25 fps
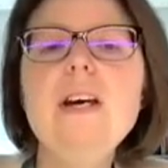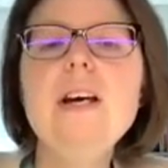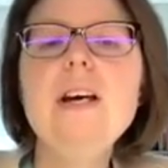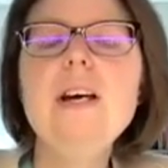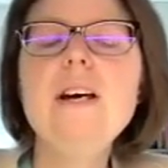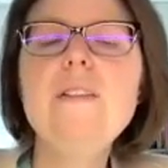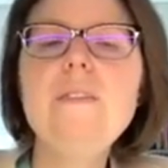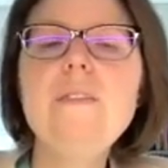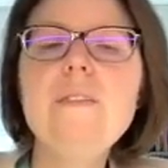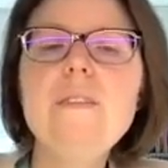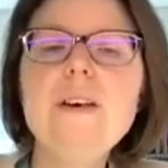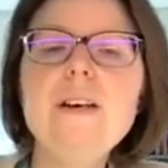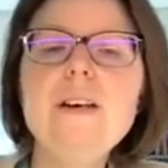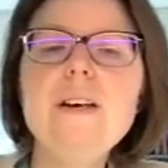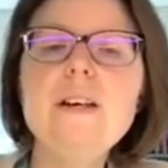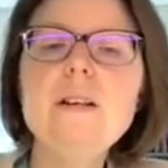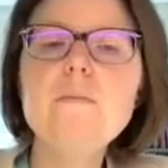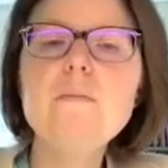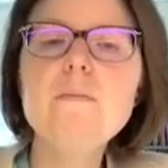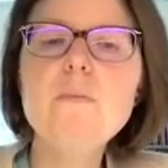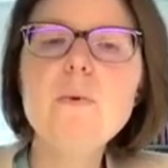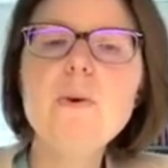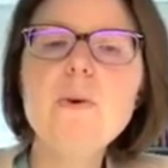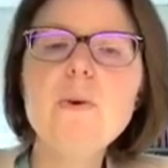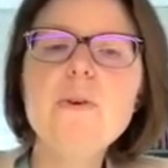and
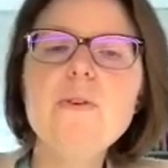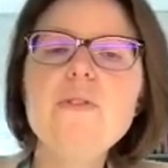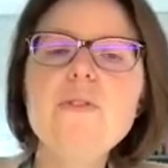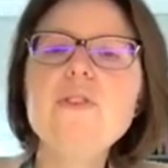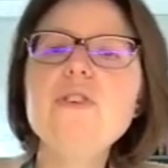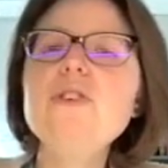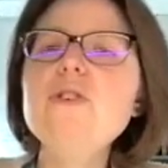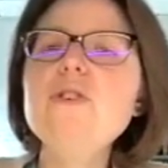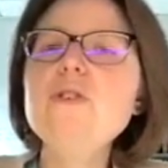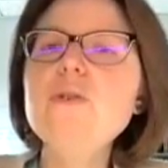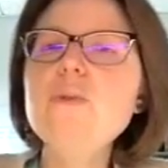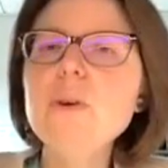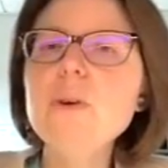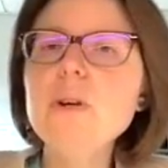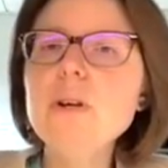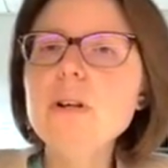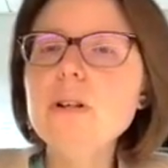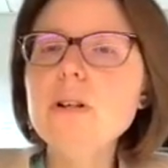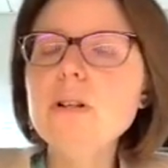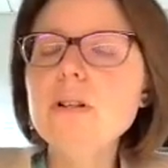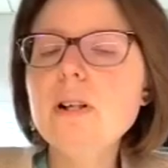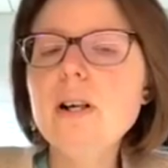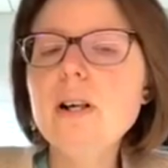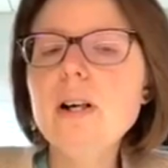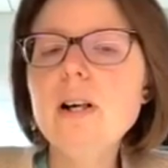then more of the
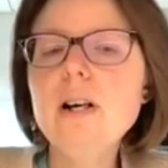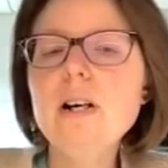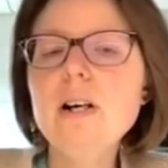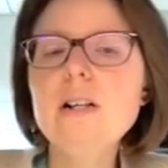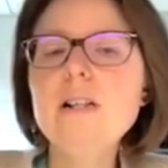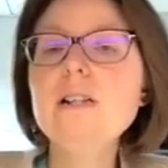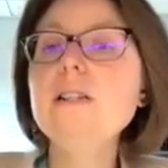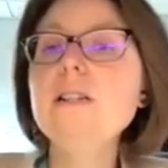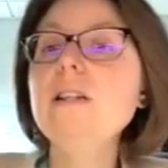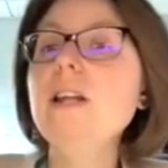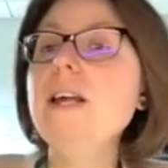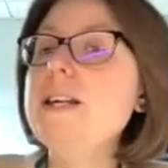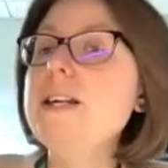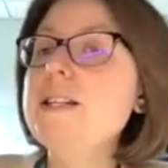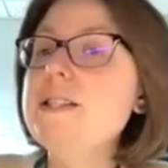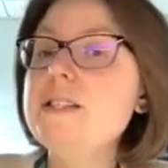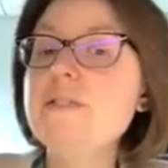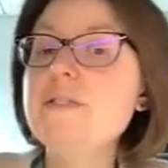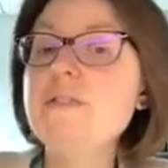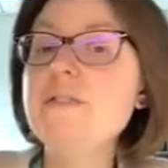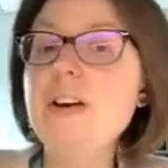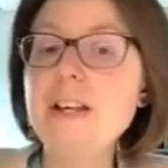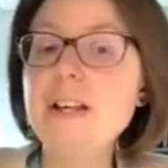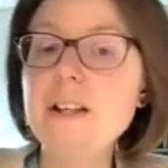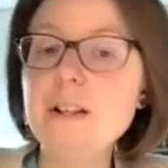newer clades
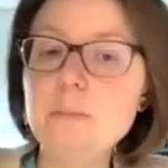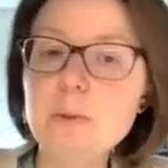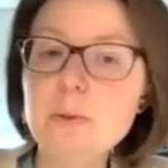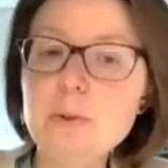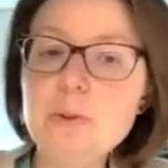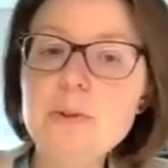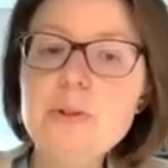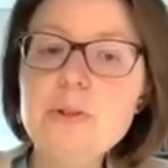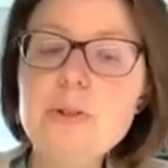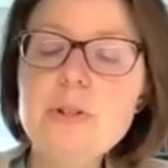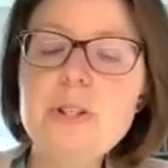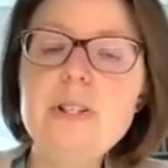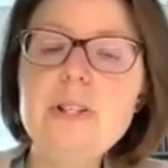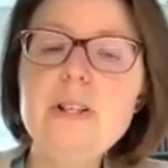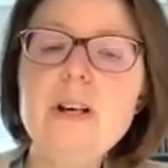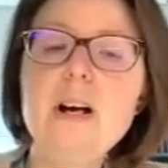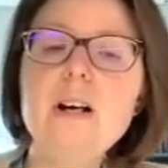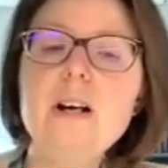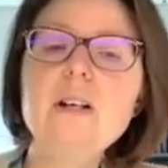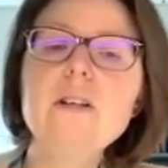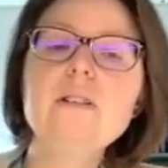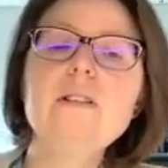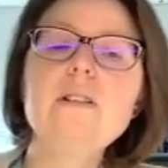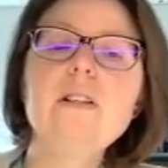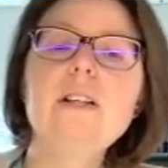of animals, the
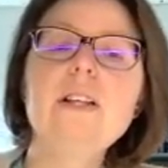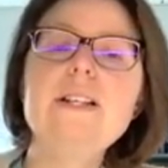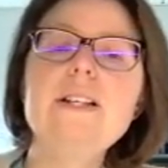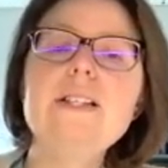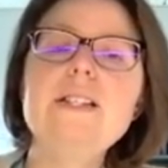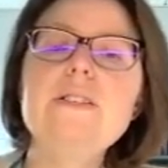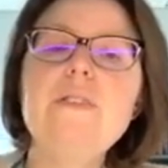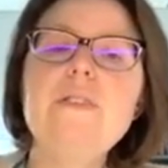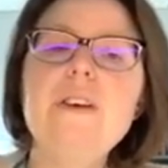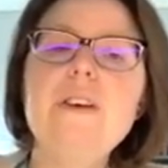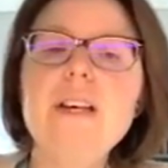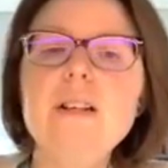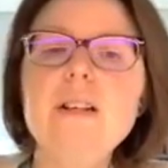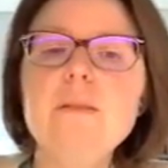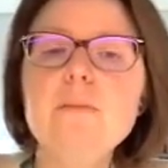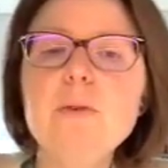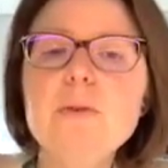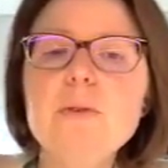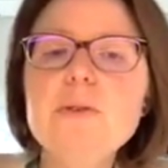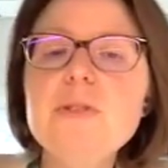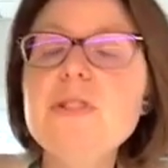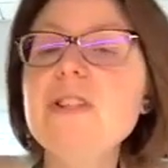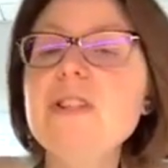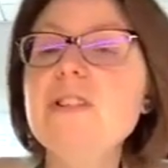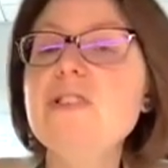younger clades of
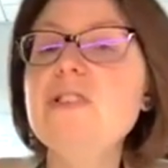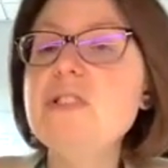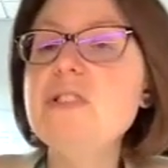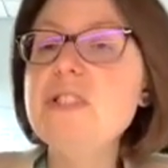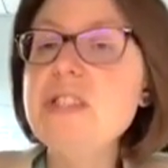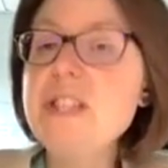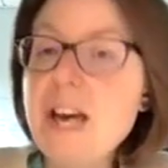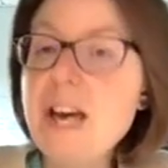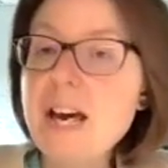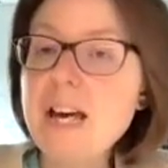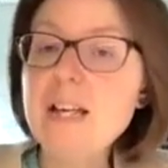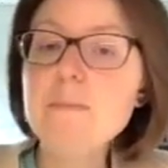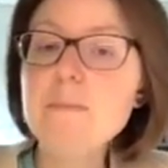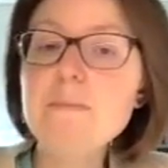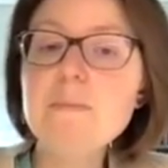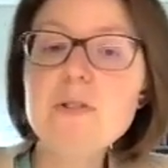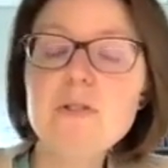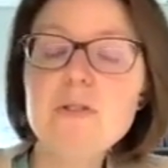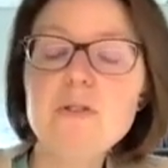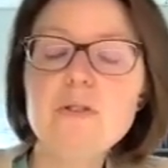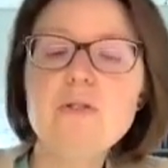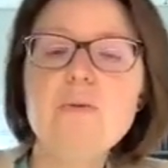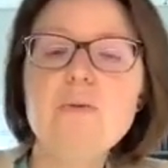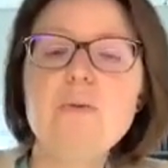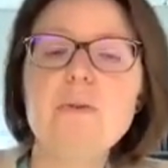animals, such as the
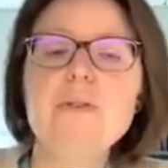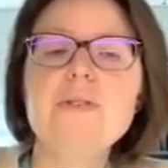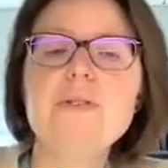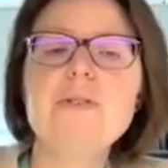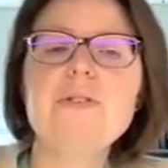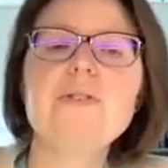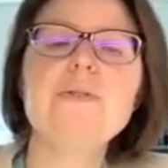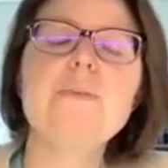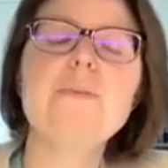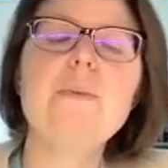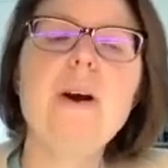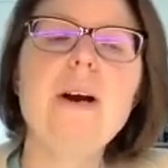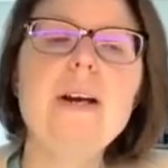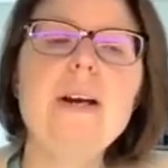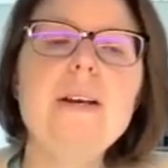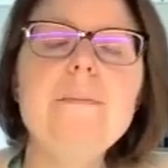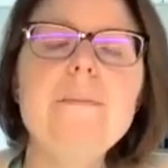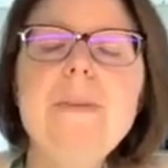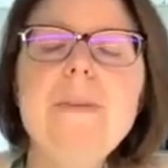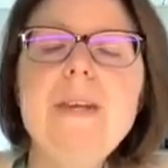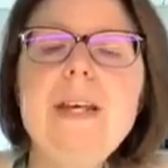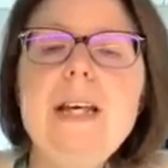apes, are towards the right.